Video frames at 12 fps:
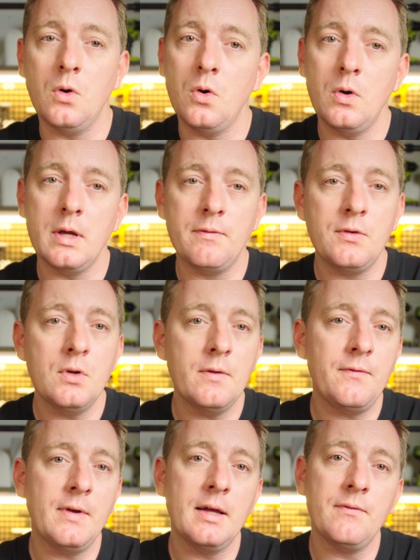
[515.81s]
or if you have
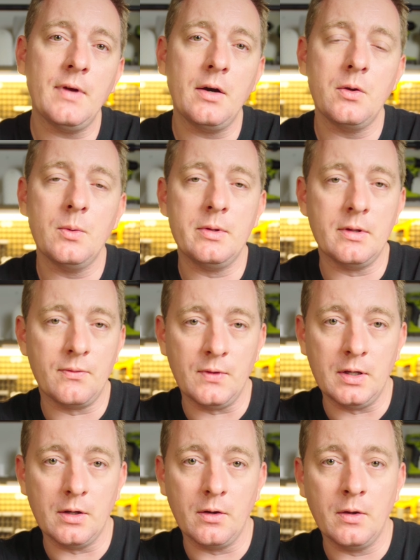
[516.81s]
found value in this
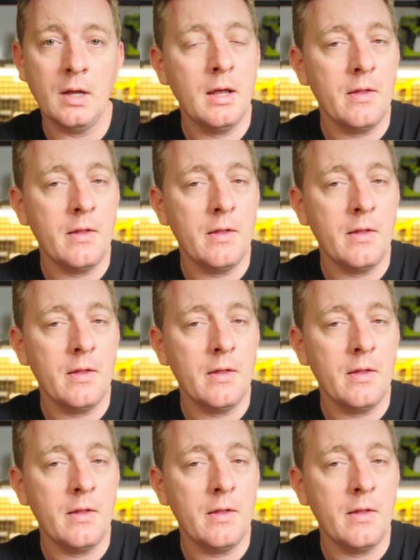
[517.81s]
video,